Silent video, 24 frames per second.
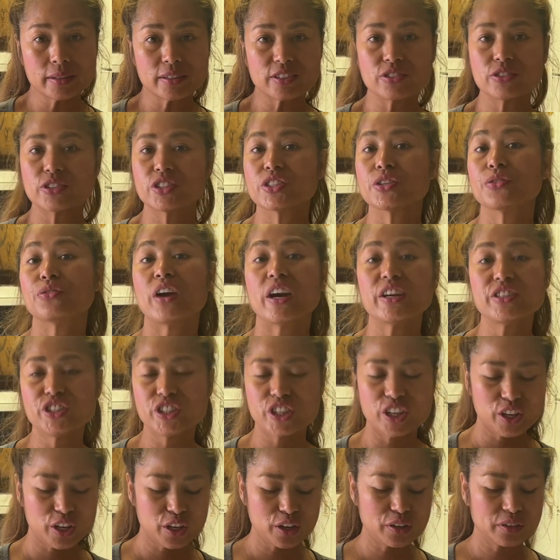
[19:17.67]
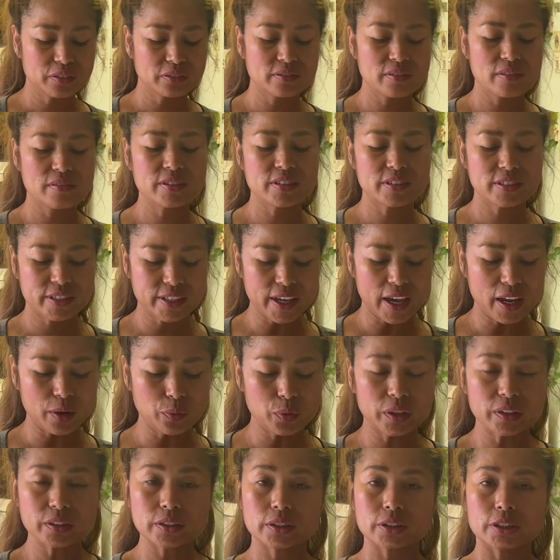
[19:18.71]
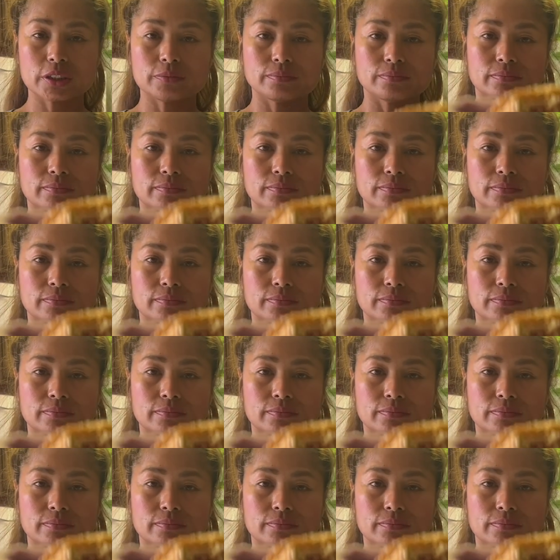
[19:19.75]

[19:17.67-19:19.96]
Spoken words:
and sriracha sandwich.